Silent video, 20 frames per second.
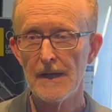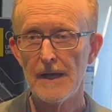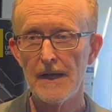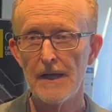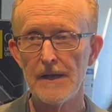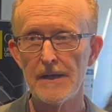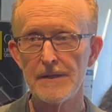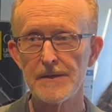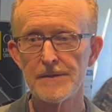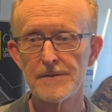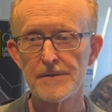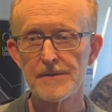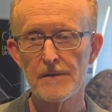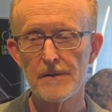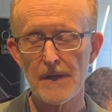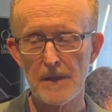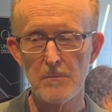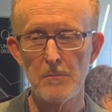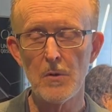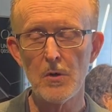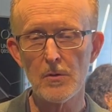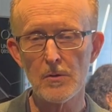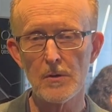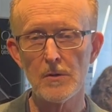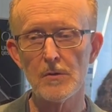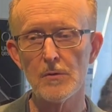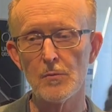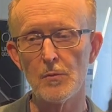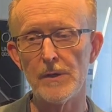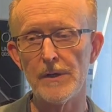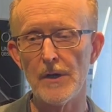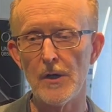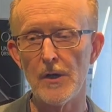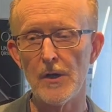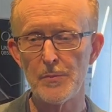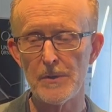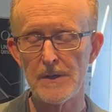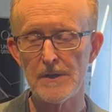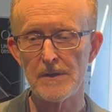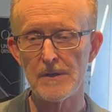And that model we're
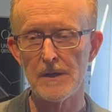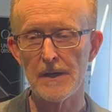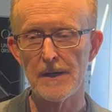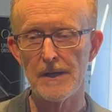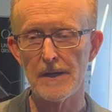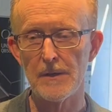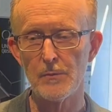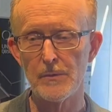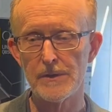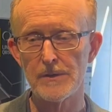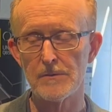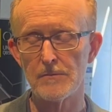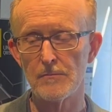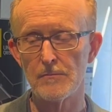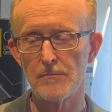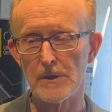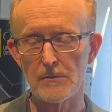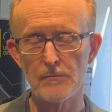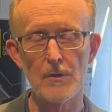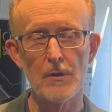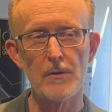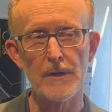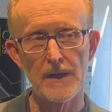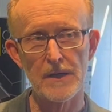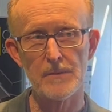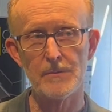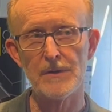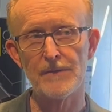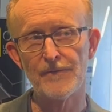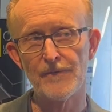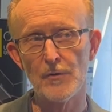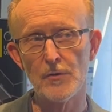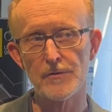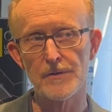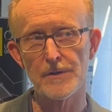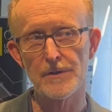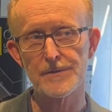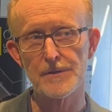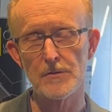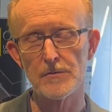hoping we can roll out a bit
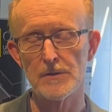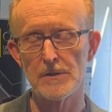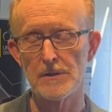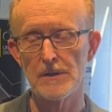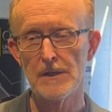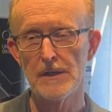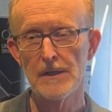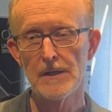further, so that